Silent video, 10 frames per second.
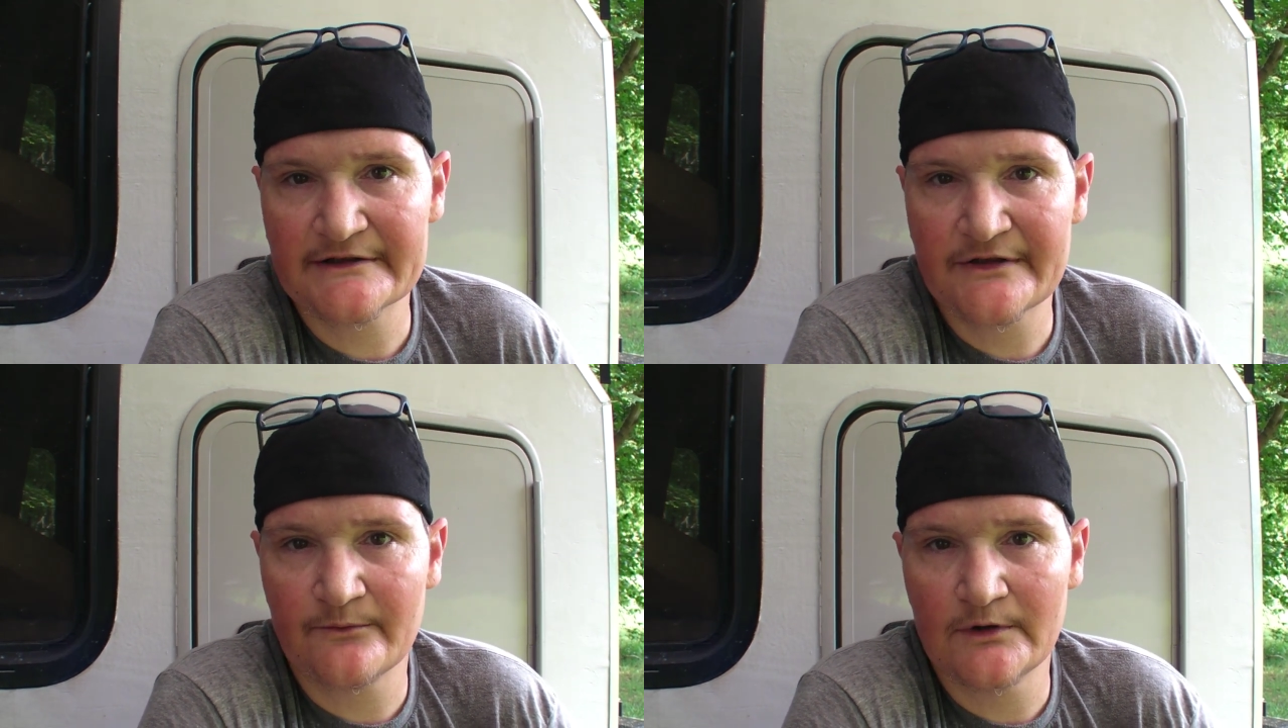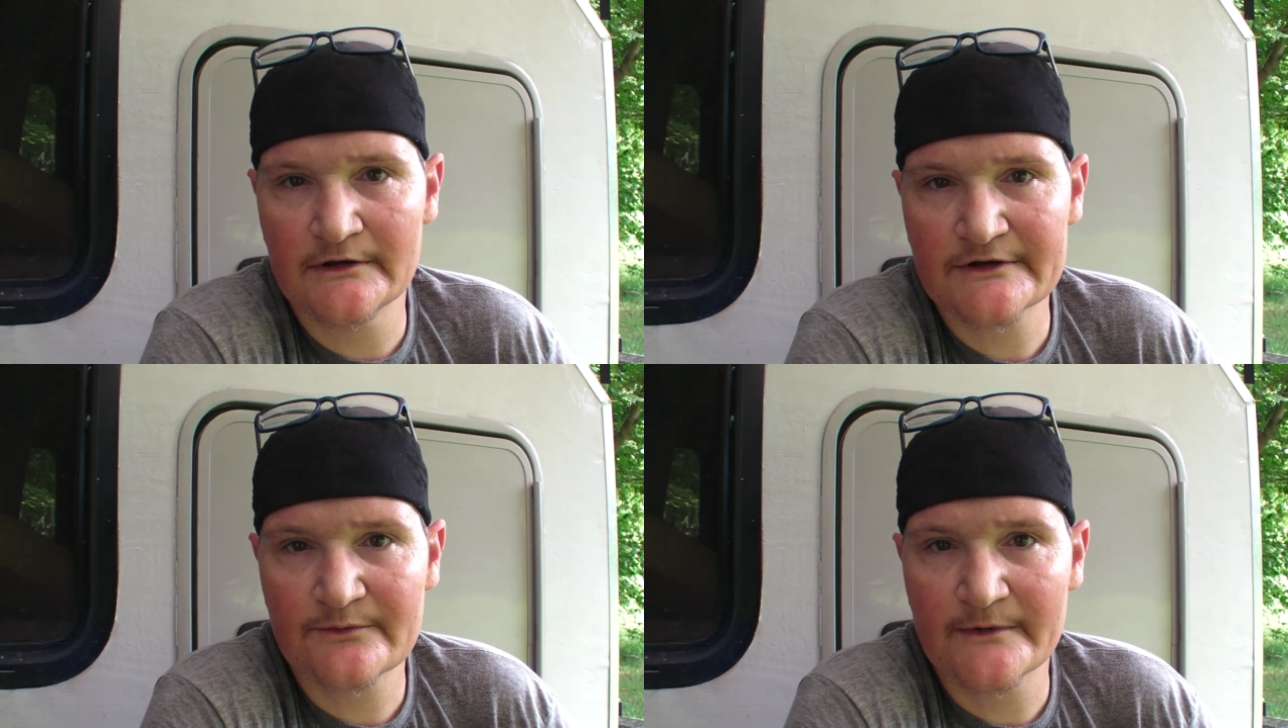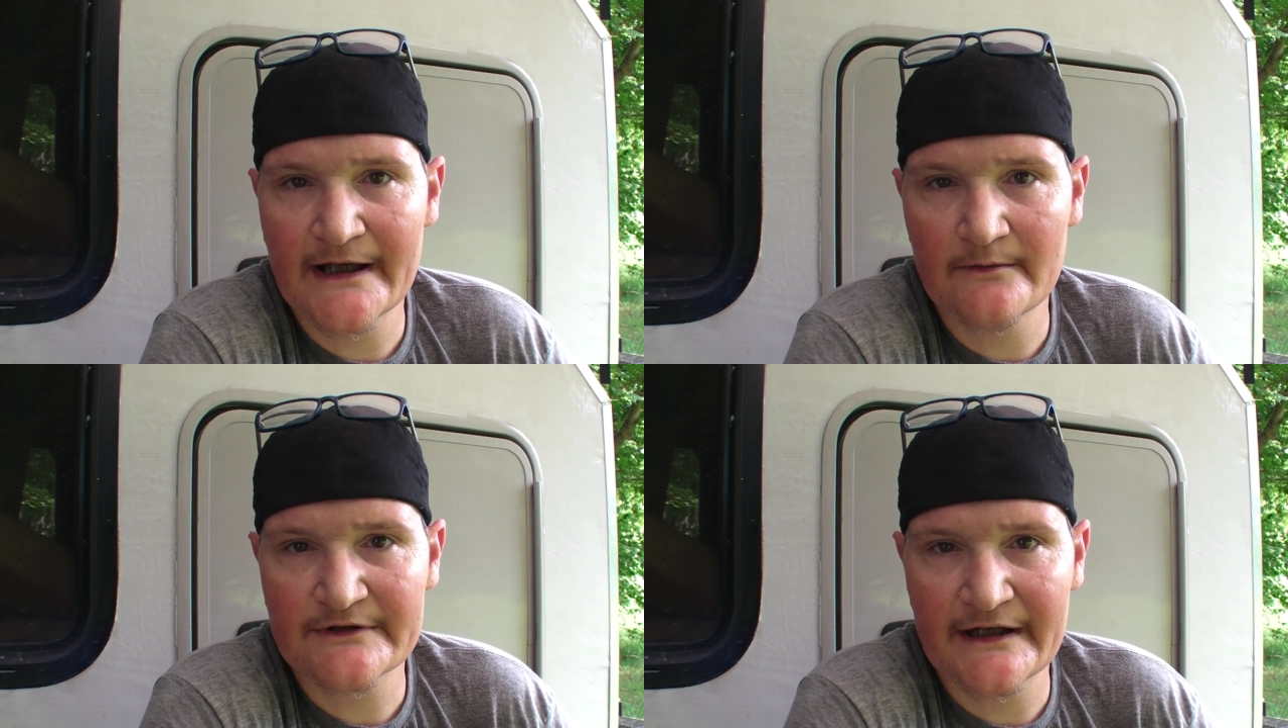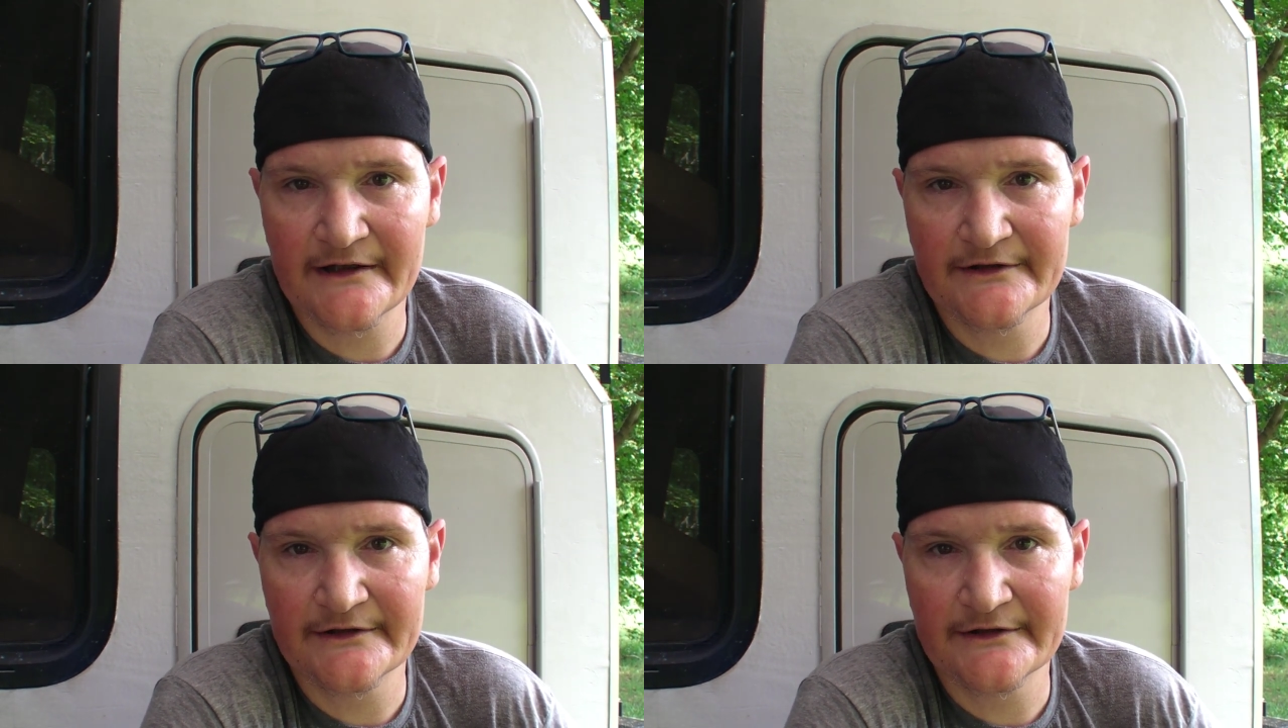as it was when I was out